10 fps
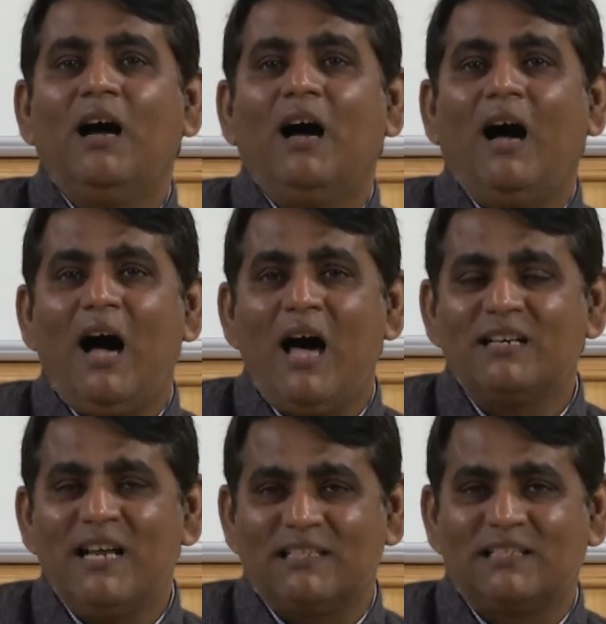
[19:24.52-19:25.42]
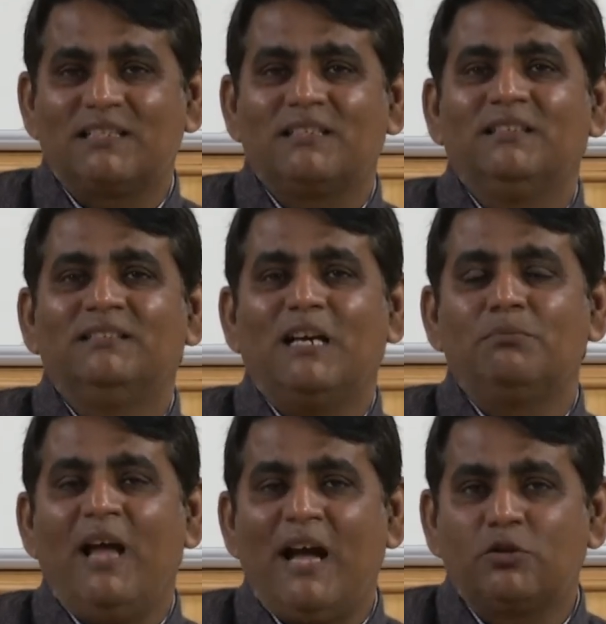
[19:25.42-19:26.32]
harness, that may
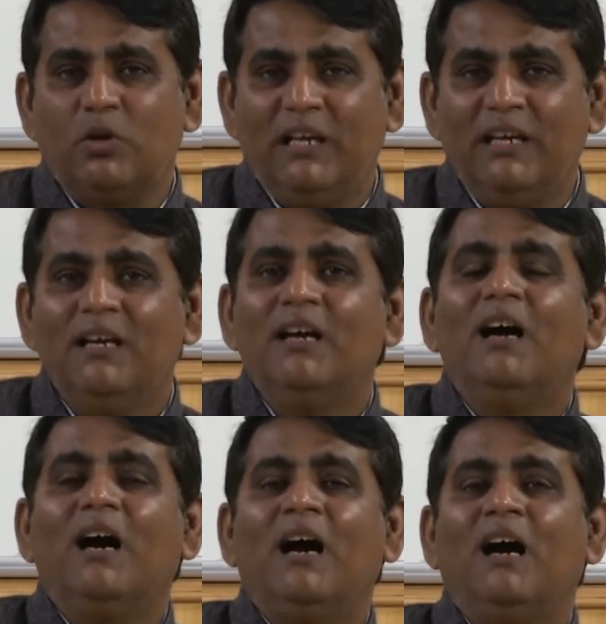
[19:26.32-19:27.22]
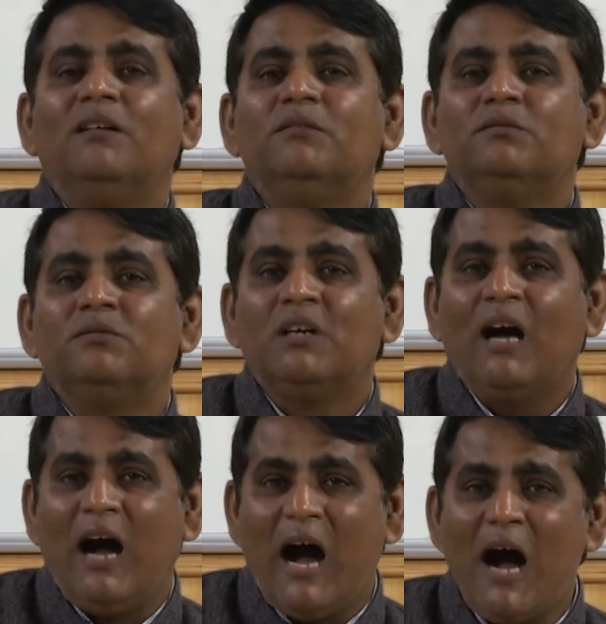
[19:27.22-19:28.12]
actually
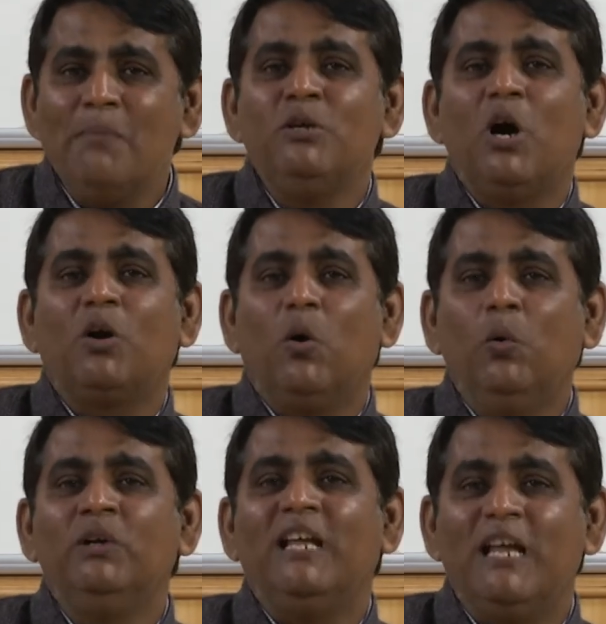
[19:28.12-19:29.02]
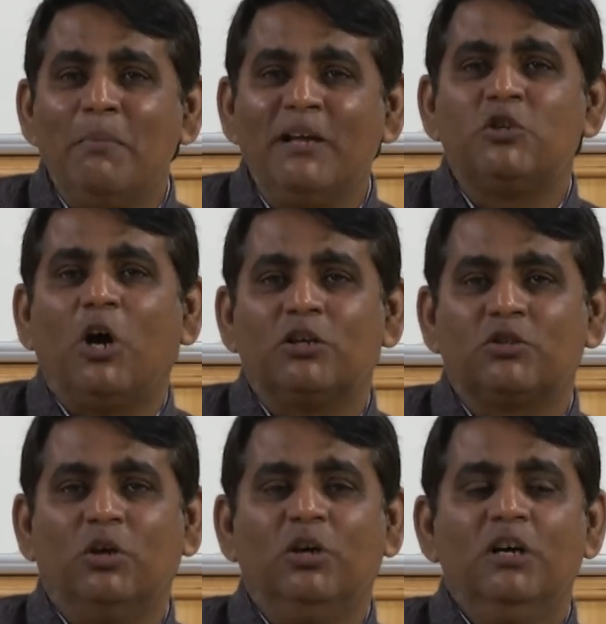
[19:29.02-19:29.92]
harm your own image
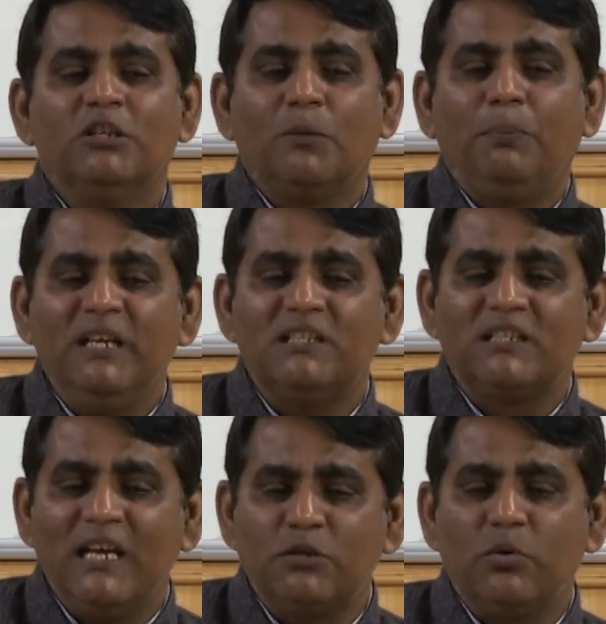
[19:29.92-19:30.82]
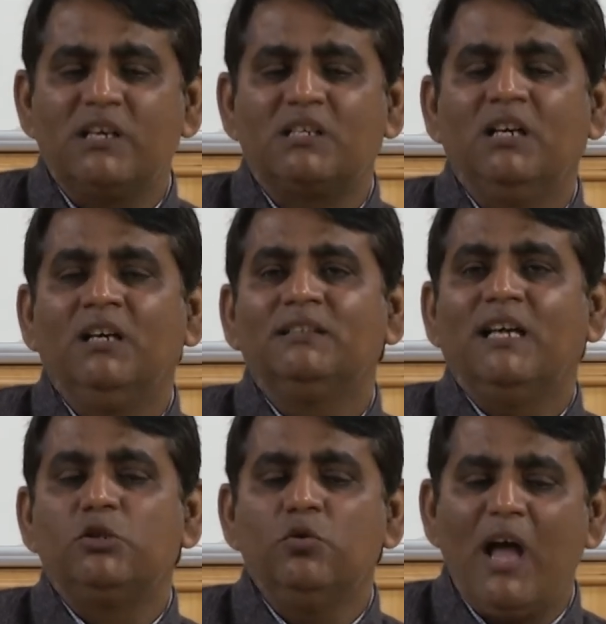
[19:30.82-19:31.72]
also. So please say to it
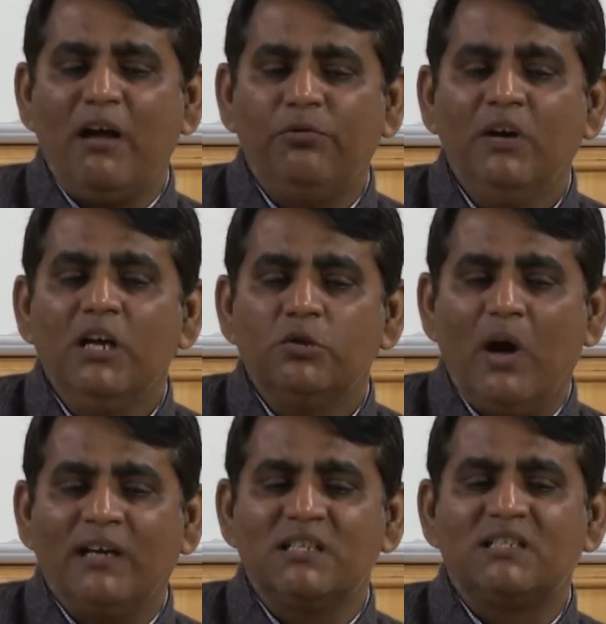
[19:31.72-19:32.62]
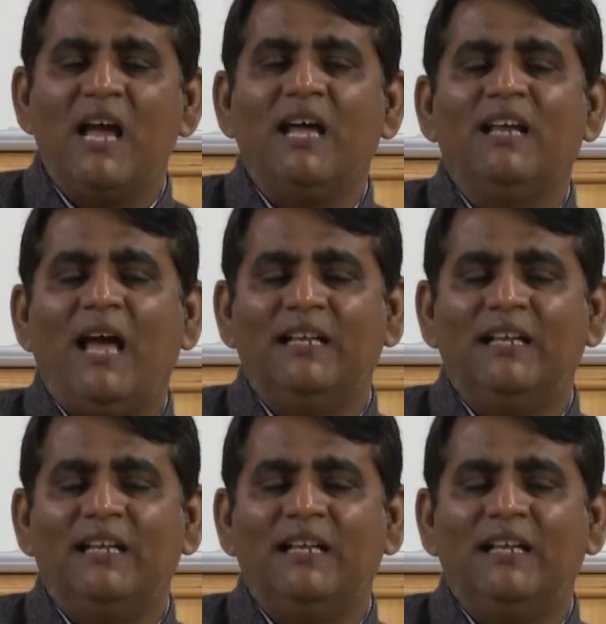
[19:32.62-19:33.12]
that you have to understand and